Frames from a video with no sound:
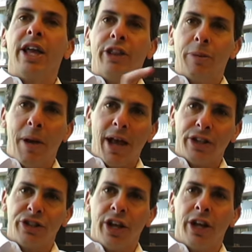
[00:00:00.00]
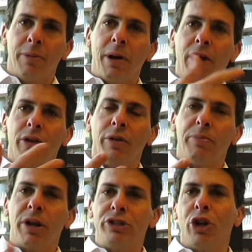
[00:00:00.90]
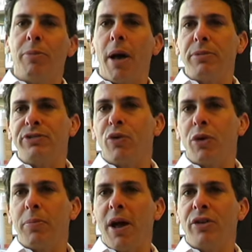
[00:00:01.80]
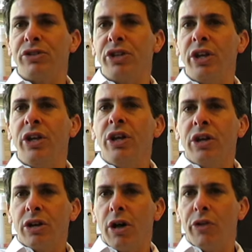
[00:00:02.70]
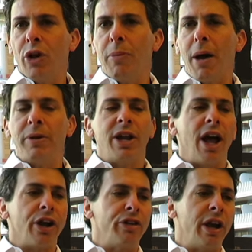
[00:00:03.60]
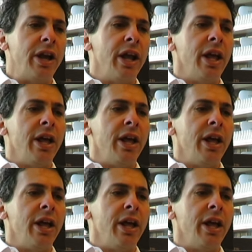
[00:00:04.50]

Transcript: in the magazine about President Obama's foreign policy called the Obama Doctrine,